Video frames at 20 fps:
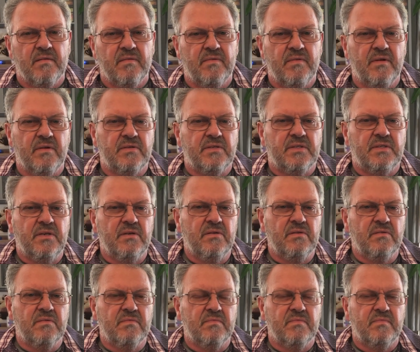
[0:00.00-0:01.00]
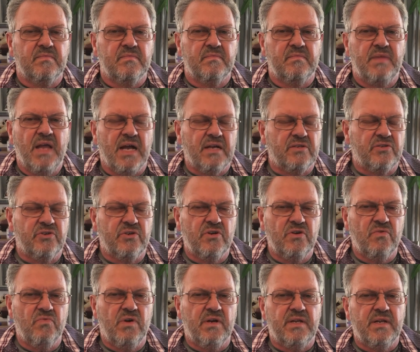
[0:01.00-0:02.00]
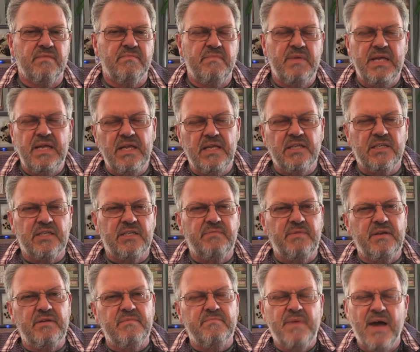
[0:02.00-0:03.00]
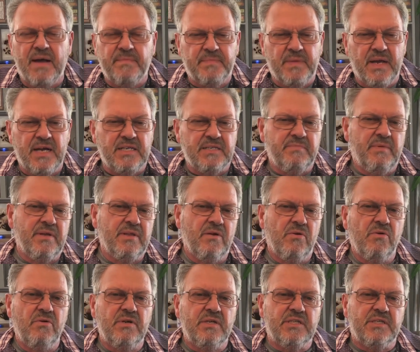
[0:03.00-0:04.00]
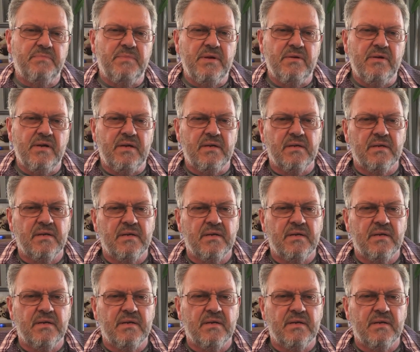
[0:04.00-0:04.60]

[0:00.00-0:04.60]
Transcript: They're still not sure what it means to be baptized by the Holy Spirit.